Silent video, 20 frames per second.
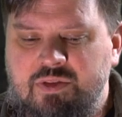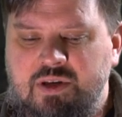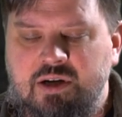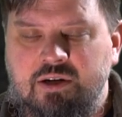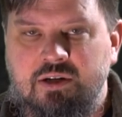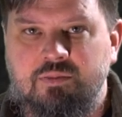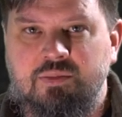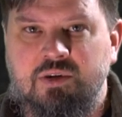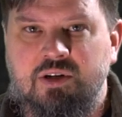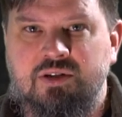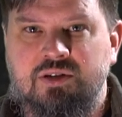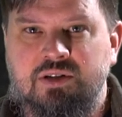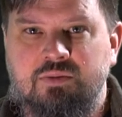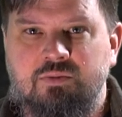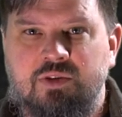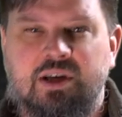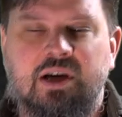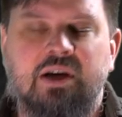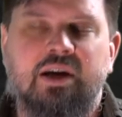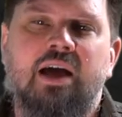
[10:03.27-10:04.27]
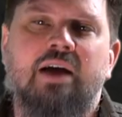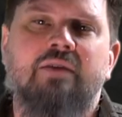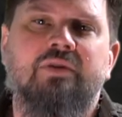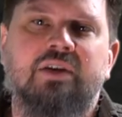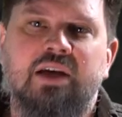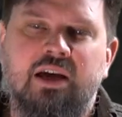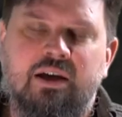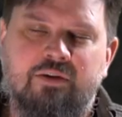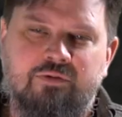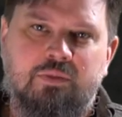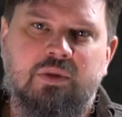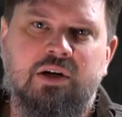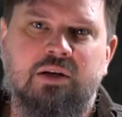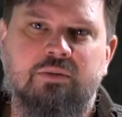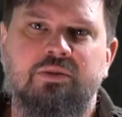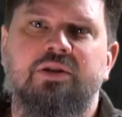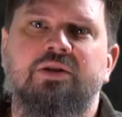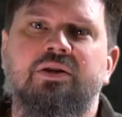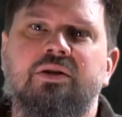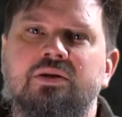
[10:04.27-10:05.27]
there in person without having everybody
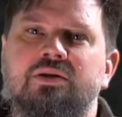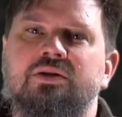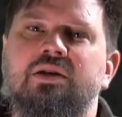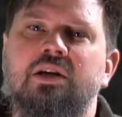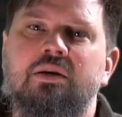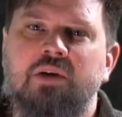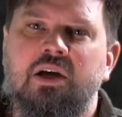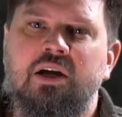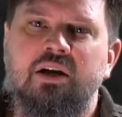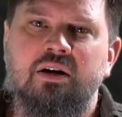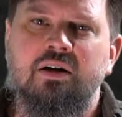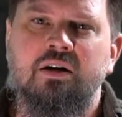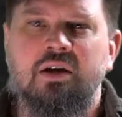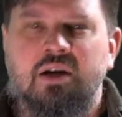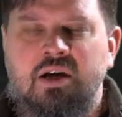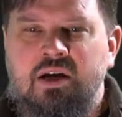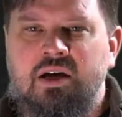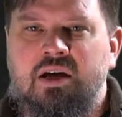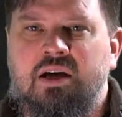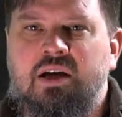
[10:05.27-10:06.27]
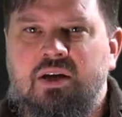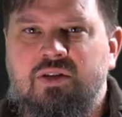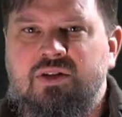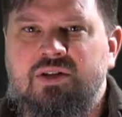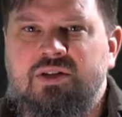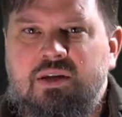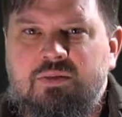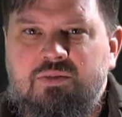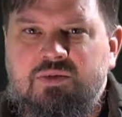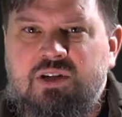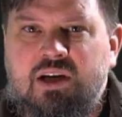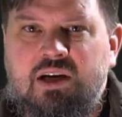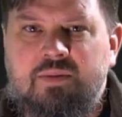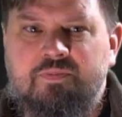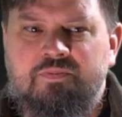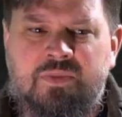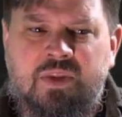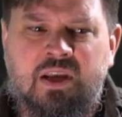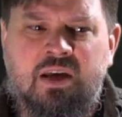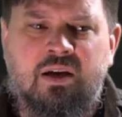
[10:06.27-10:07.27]
breathing the same air at the same time.
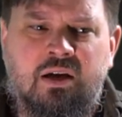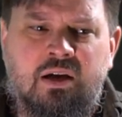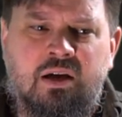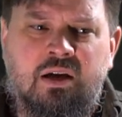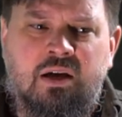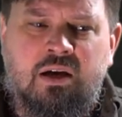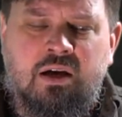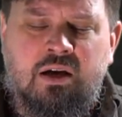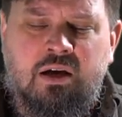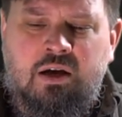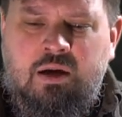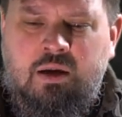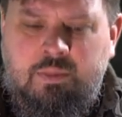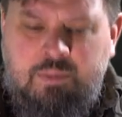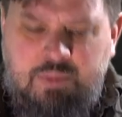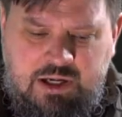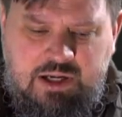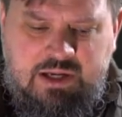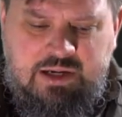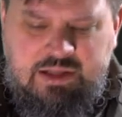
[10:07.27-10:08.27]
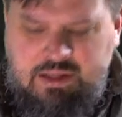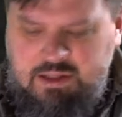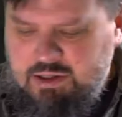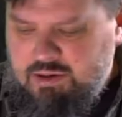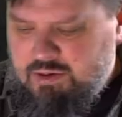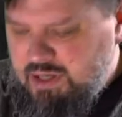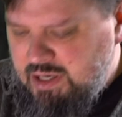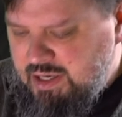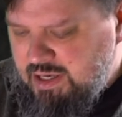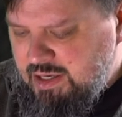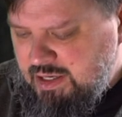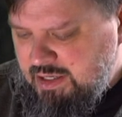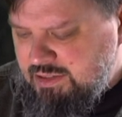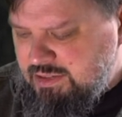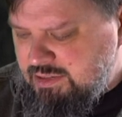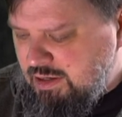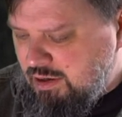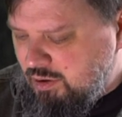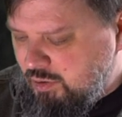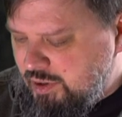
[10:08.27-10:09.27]
But, you know, it's
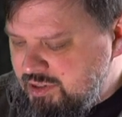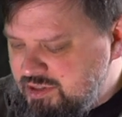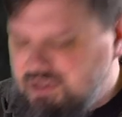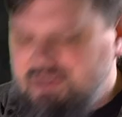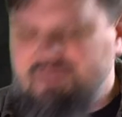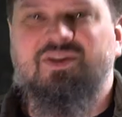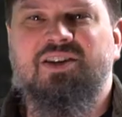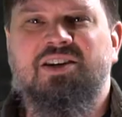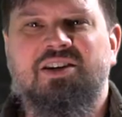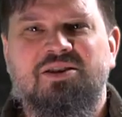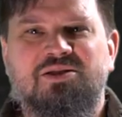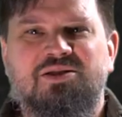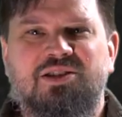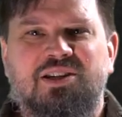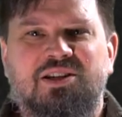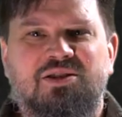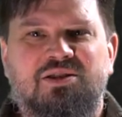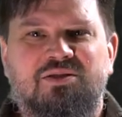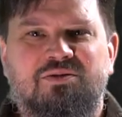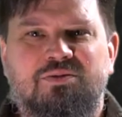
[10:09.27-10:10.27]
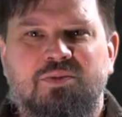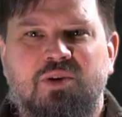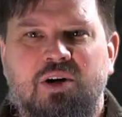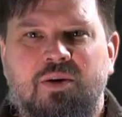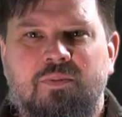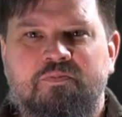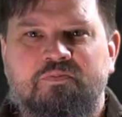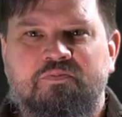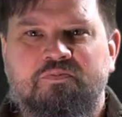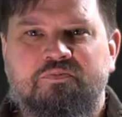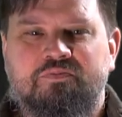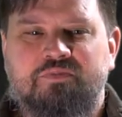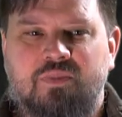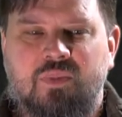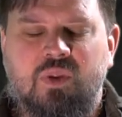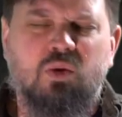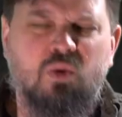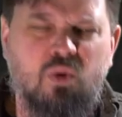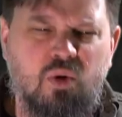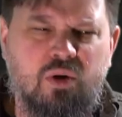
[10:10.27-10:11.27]
not quite as convenient as teaching from home,
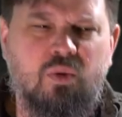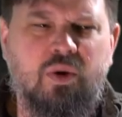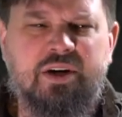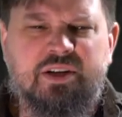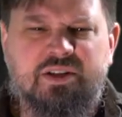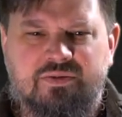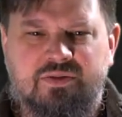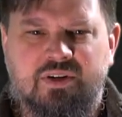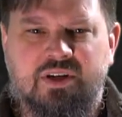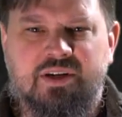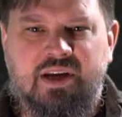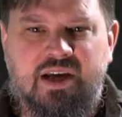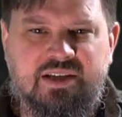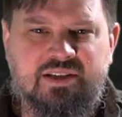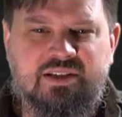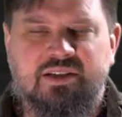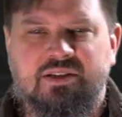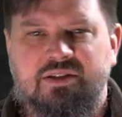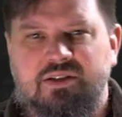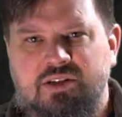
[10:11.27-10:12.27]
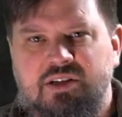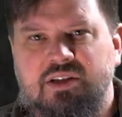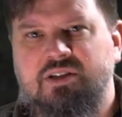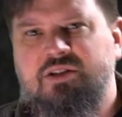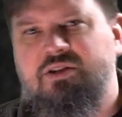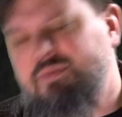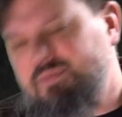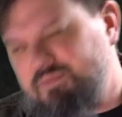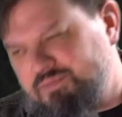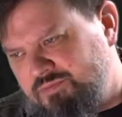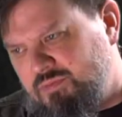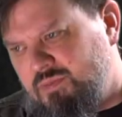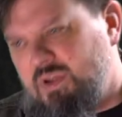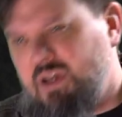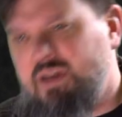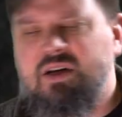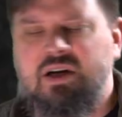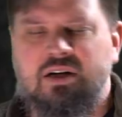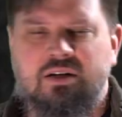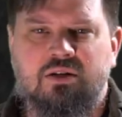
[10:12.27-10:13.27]
or quite as fun as getting to teach
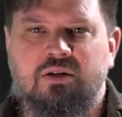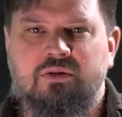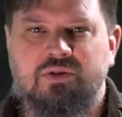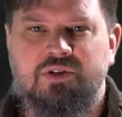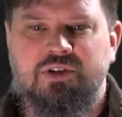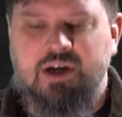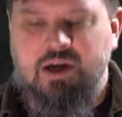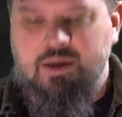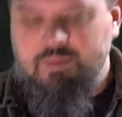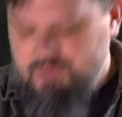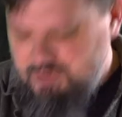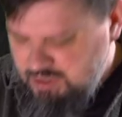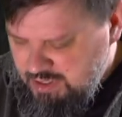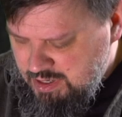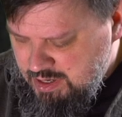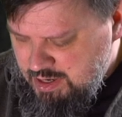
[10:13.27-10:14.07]
in non-COVID times.